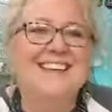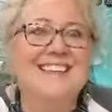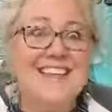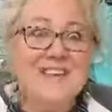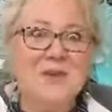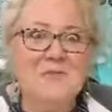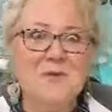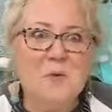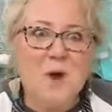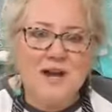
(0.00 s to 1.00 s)
Thank y'all
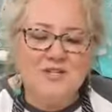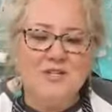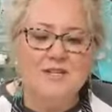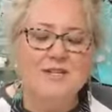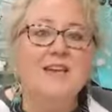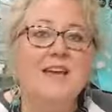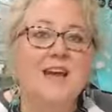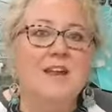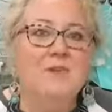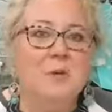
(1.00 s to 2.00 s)
for watching.
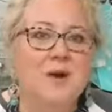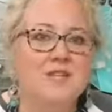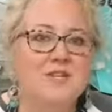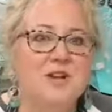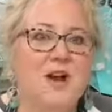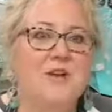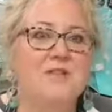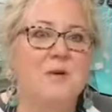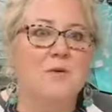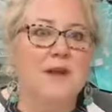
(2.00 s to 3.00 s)
And if you're watching on
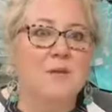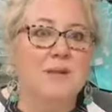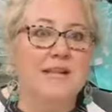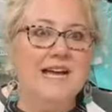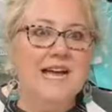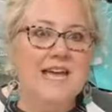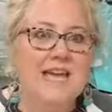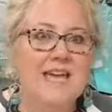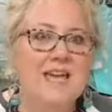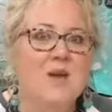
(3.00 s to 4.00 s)
the
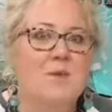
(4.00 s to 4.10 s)
replay,